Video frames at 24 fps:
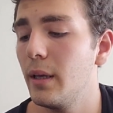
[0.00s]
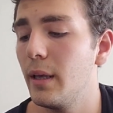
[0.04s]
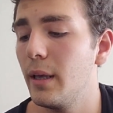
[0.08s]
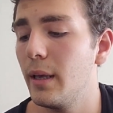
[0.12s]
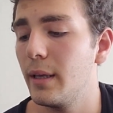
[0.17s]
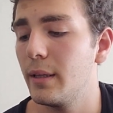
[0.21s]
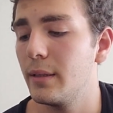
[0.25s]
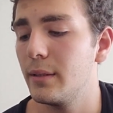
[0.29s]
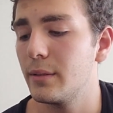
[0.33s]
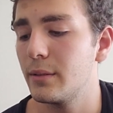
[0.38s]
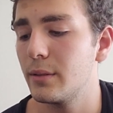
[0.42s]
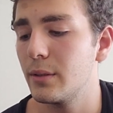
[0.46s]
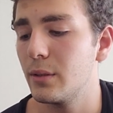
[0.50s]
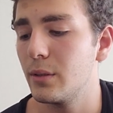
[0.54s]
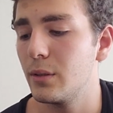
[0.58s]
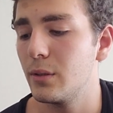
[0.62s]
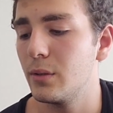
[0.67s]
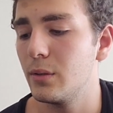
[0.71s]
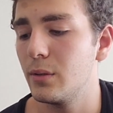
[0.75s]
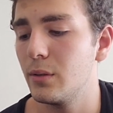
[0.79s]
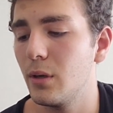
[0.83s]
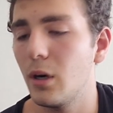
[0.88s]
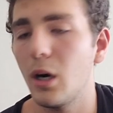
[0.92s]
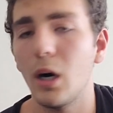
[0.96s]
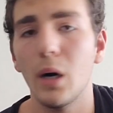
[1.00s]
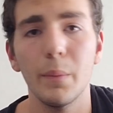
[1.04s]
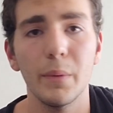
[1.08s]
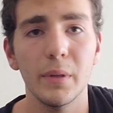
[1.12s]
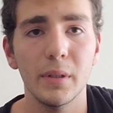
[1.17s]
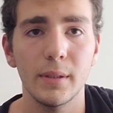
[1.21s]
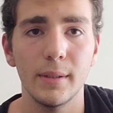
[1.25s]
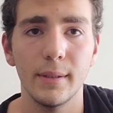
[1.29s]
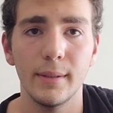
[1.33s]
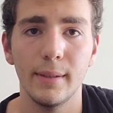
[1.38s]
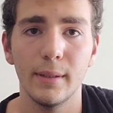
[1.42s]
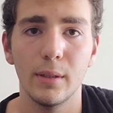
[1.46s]
And so
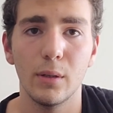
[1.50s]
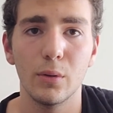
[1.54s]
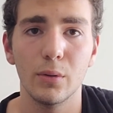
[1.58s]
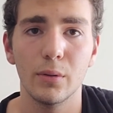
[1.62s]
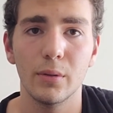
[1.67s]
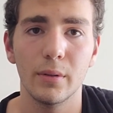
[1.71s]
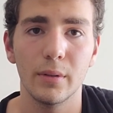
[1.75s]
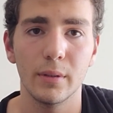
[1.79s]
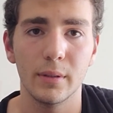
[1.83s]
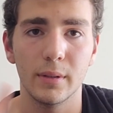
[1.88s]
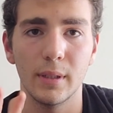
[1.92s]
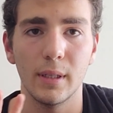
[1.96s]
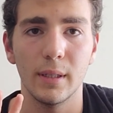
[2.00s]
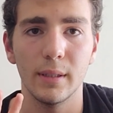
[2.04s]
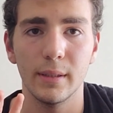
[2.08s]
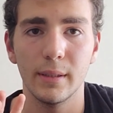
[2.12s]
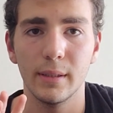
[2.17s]
obviously the order is not